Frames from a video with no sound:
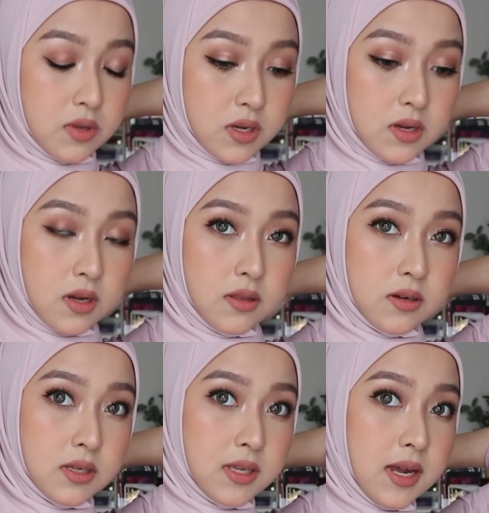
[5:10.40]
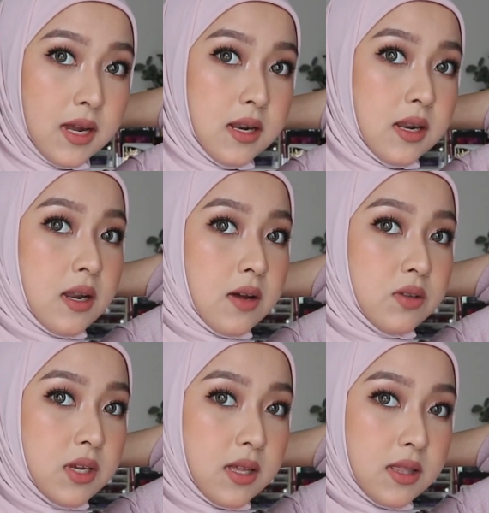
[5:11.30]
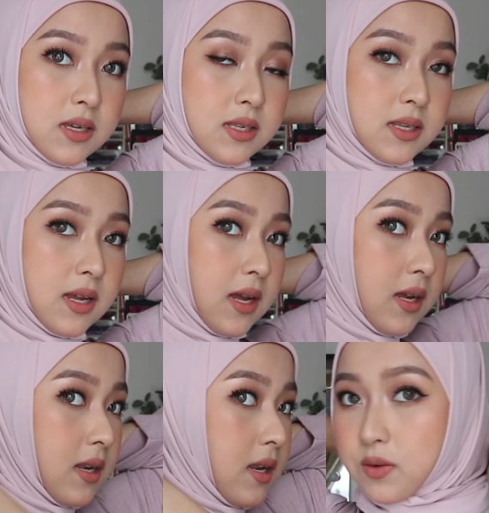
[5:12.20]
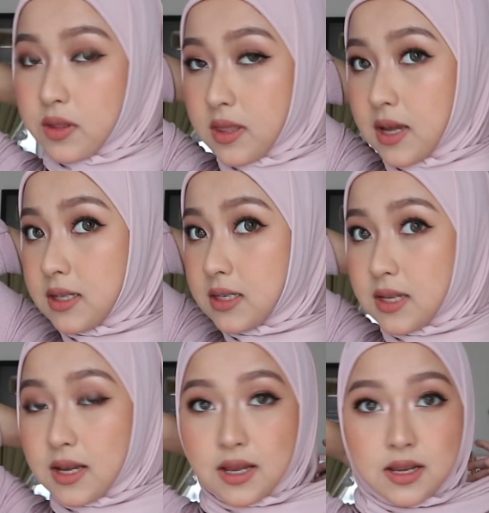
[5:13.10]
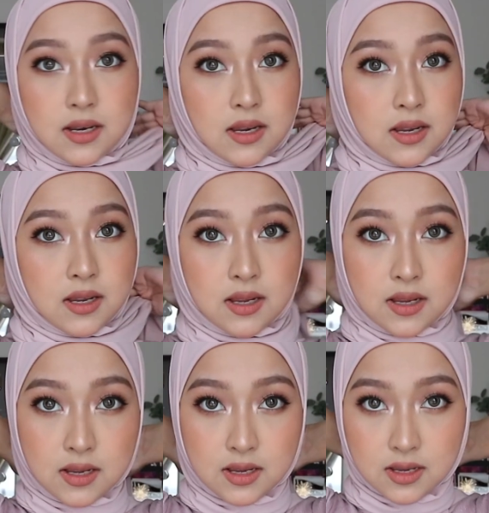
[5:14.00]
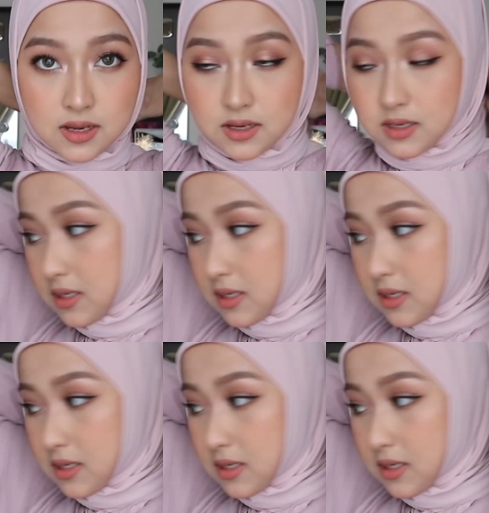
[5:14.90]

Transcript: the other side. Now take this side with that side and